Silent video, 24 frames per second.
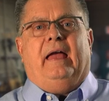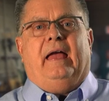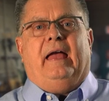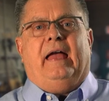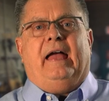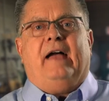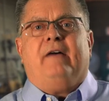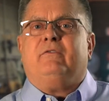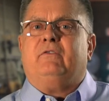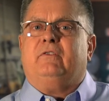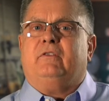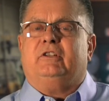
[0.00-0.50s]

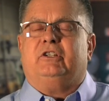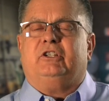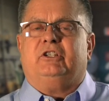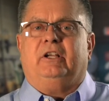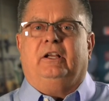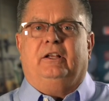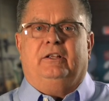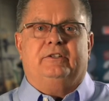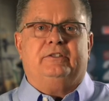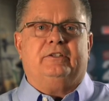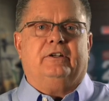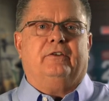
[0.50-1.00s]
After the
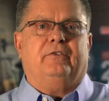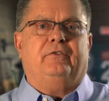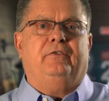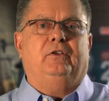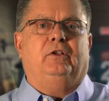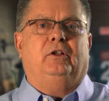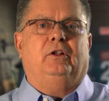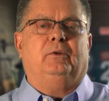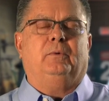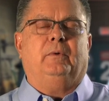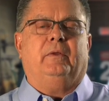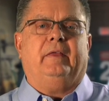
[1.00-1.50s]
shells are
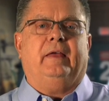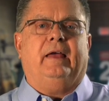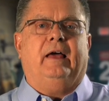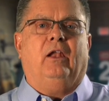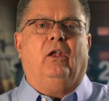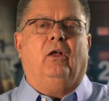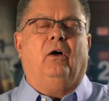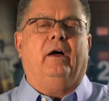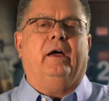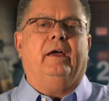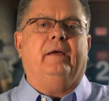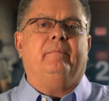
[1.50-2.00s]
filled with
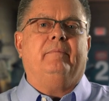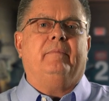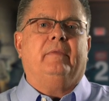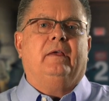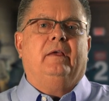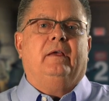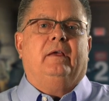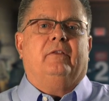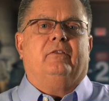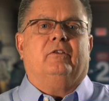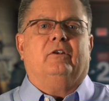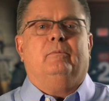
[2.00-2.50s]
alloy,
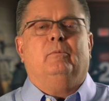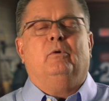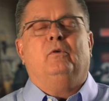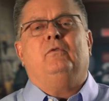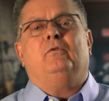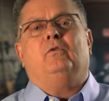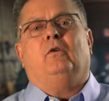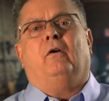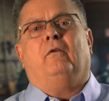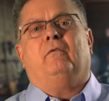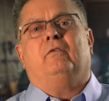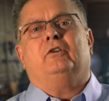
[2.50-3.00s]
they're
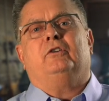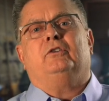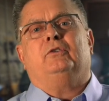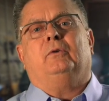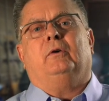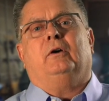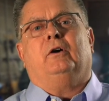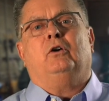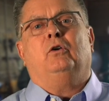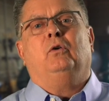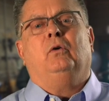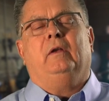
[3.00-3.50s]
moved over to
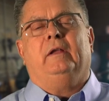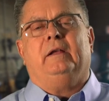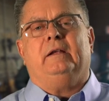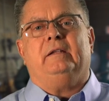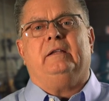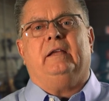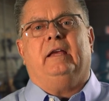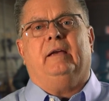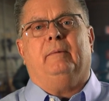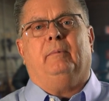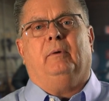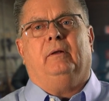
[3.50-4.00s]
a cooling
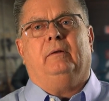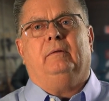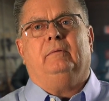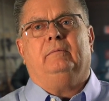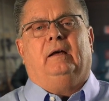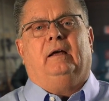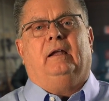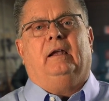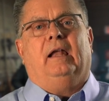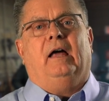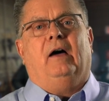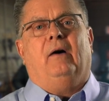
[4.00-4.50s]
table,
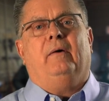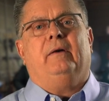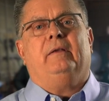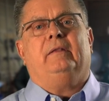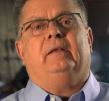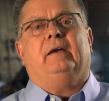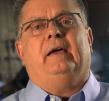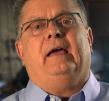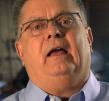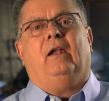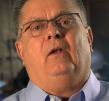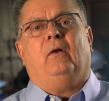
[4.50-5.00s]
allowing
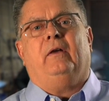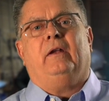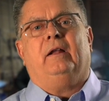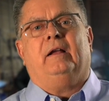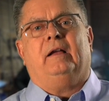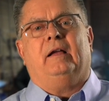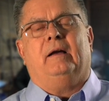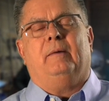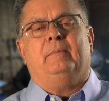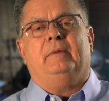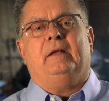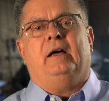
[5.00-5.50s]
the alloy to
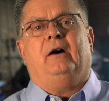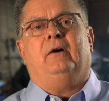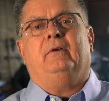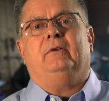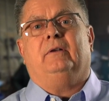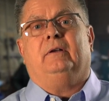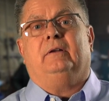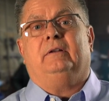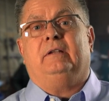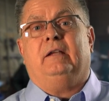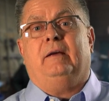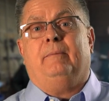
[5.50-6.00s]
come down
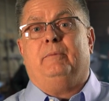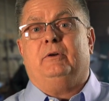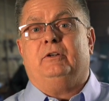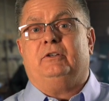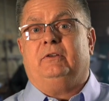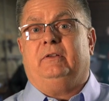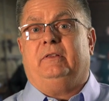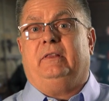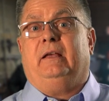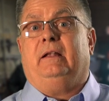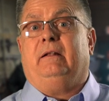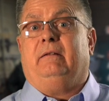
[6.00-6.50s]
to a
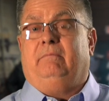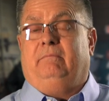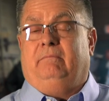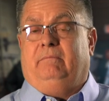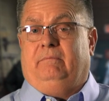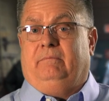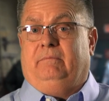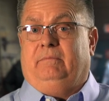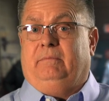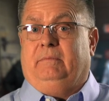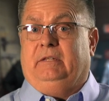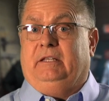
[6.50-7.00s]
temperature that
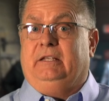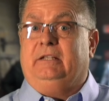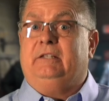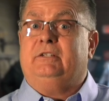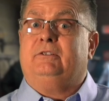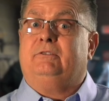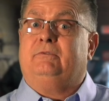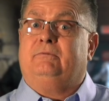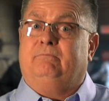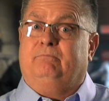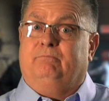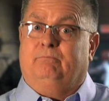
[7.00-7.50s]

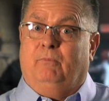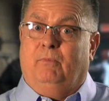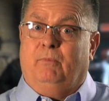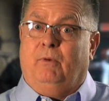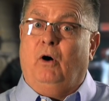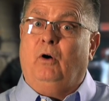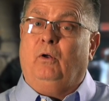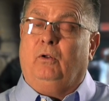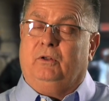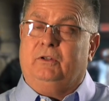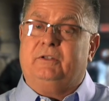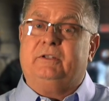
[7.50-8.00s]
these
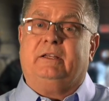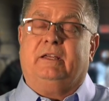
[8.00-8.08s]
molds